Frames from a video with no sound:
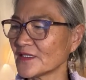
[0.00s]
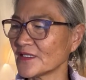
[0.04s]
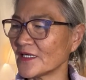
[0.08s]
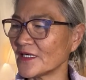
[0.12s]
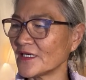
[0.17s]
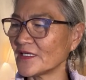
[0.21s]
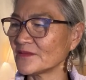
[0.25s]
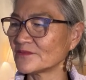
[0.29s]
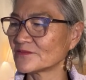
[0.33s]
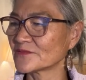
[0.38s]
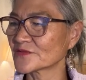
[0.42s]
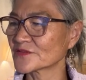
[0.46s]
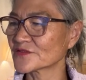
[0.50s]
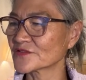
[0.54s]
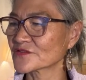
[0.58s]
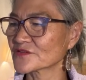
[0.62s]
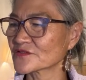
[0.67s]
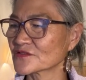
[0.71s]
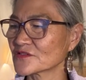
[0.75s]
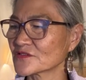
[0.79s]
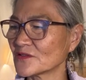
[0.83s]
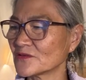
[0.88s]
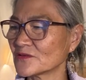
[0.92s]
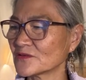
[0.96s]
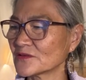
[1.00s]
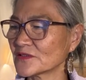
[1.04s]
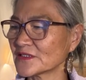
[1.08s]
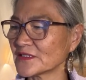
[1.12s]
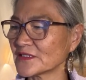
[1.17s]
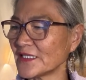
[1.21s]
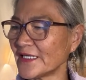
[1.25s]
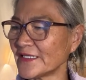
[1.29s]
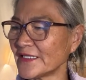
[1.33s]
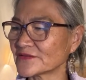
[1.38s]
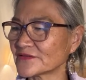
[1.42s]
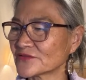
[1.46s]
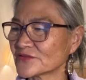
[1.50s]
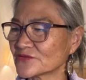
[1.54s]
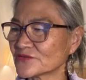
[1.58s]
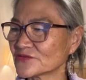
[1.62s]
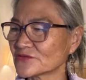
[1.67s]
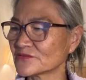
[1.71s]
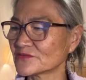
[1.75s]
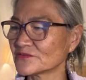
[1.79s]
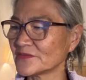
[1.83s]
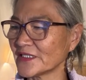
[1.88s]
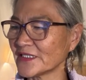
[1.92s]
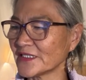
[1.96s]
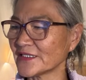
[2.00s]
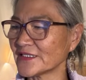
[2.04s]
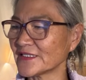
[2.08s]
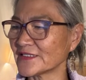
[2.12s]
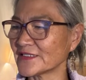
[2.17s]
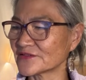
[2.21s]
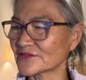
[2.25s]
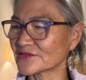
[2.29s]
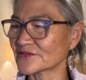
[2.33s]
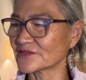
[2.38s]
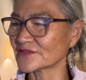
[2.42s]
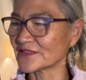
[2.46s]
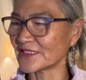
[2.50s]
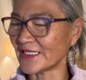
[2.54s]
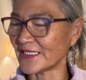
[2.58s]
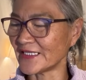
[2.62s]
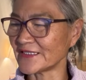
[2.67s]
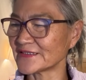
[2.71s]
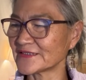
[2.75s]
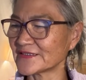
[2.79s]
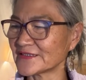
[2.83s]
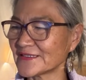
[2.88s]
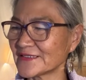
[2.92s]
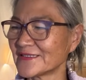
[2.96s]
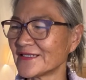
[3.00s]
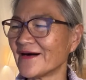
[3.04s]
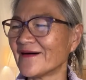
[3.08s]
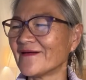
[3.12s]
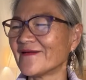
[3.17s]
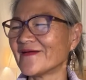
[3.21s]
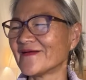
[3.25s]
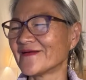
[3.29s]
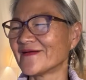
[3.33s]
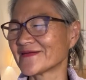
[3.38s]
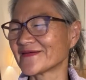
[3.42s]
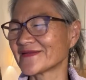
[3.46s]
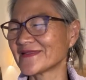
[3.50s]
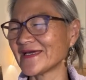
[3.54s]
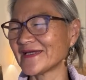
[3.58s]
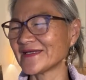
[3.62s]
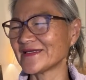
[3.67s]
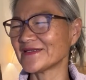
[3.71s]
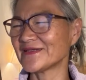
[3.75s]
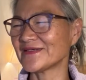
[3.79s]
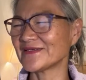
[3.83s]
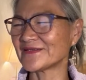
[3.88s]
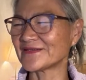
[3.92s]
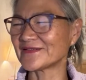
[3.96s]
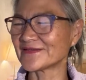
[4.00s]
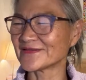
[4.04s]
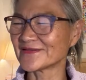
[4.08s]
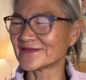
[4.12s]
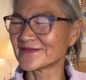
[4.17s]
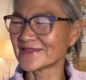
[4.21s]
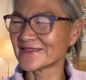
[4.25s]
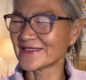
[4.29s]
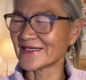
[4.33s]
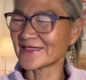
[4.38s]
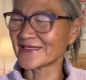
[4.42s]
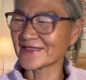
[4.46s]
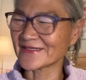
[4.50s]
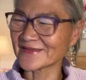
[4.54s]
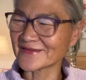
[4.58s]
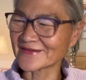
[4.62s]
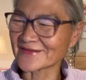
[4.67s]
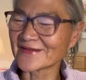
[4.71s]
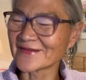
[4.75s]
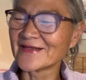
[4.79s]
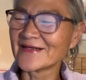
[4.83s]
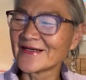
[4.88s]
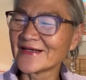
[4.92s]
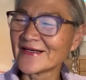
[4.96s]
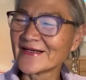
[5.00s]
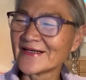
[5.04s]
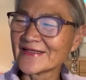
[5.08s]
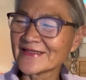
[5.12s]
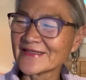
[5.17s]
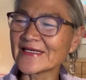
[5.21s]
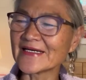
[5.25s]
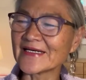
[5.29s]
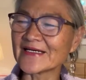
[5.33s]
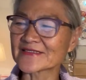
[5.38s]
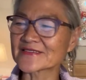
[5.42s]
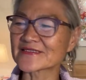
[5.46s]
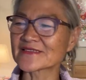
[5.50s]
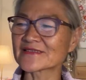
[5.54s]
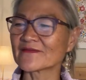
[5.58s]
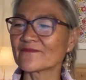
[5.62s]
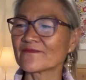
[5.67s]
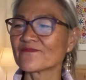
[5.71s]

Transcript: I'm so glad to make it tonight. Oh, thank you, thank you. Yes,